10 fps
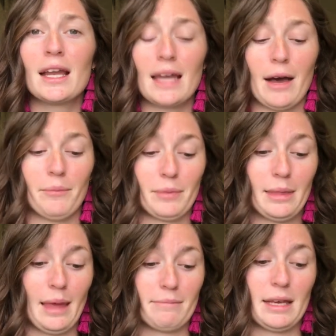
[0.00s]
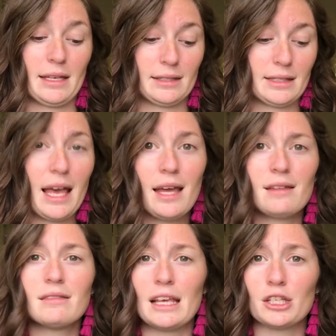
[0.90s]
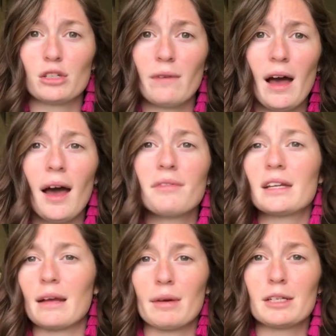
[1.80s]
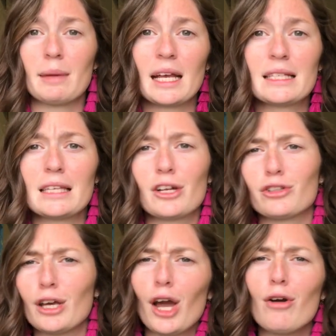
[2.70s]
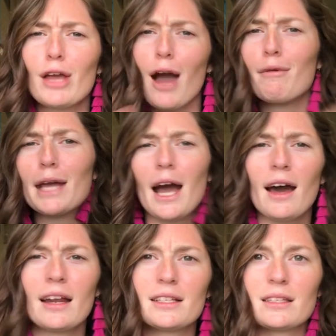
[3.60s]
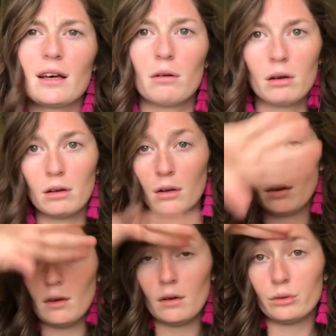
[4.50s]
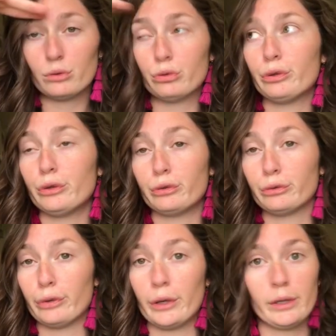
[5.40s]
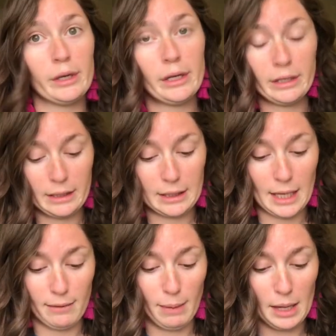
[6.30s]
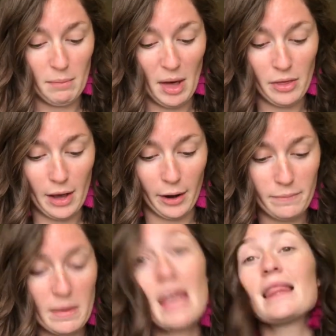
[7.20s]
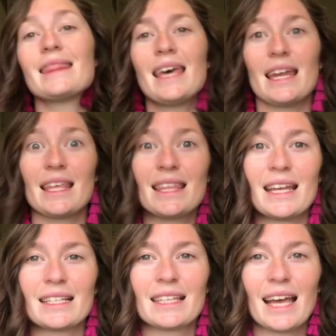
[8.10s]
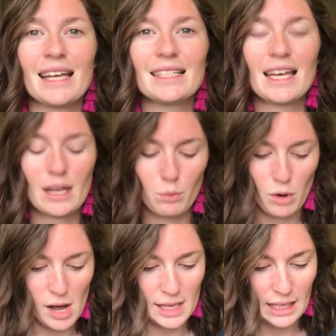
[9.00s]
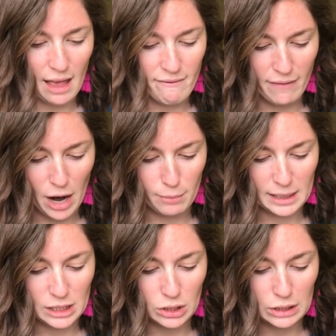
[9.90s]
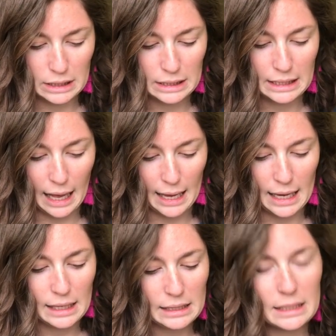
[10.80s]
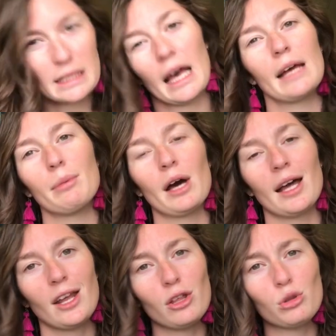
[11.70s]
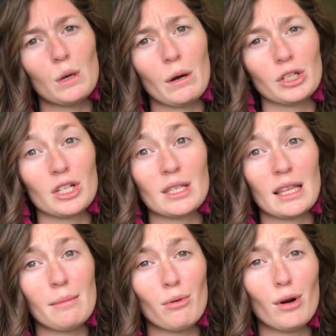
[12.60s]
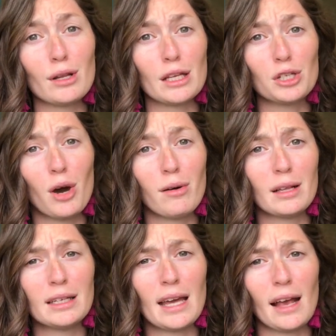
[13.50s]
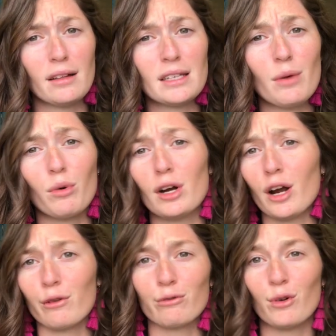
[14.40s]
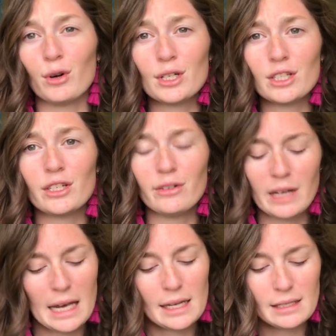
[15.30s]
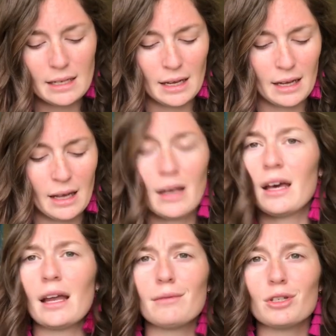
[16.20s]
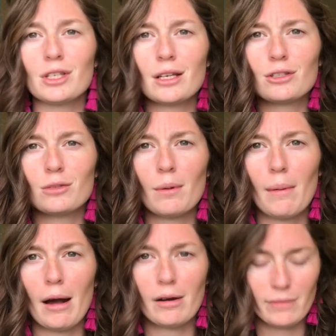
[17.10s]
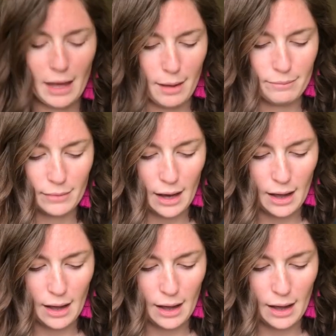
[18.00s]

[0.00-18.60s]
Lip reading: Now, that being said, they survived, and I ran to my kids later and they're like, oh yeah, we got it. So, whew, saved by the bell there. Then the next thing I did was environmental science. I put another 3 questions on the board. They totally nailed it. We're in our forest unit, and I'm just like super proud of them.